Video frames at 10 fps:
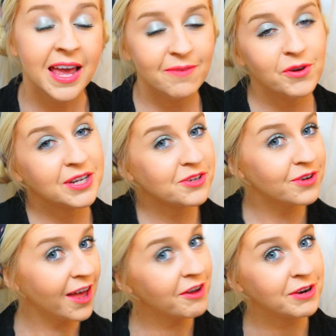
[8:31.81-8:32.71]
If you guys are
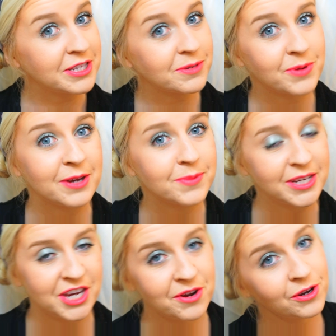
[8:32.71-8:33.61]
not already subscribed to my
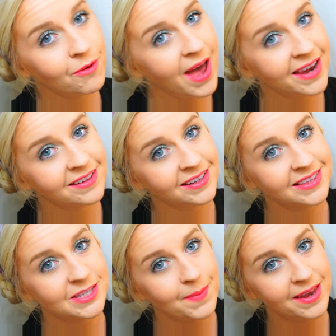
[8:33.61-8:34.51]
channel, go ahead and click
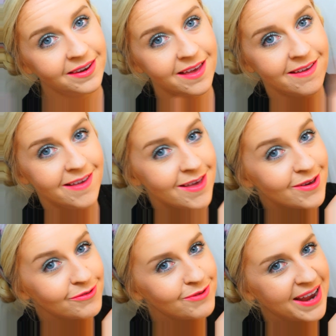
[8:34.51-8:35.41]
this button
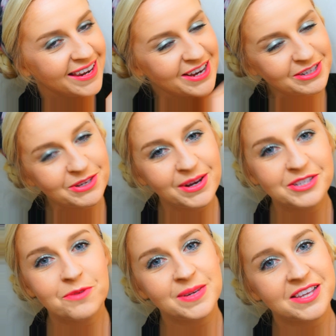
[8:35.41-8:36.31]
right here so you
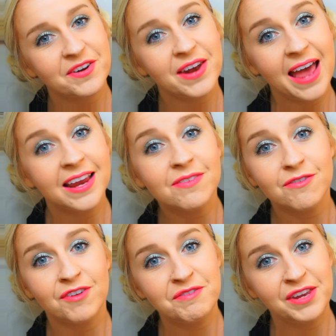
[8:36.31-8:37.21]
guys don't miss out on any of
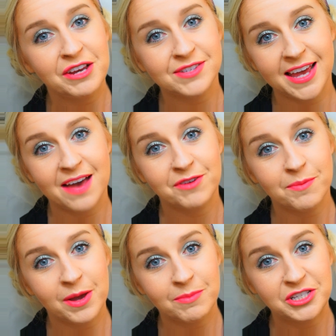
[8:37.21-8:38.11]
the fun videos I have
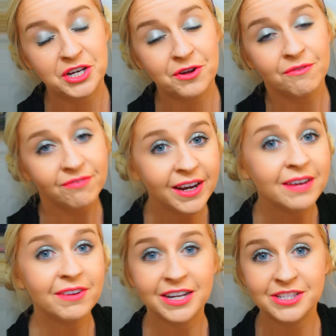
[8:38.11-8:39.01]
coming on my channel very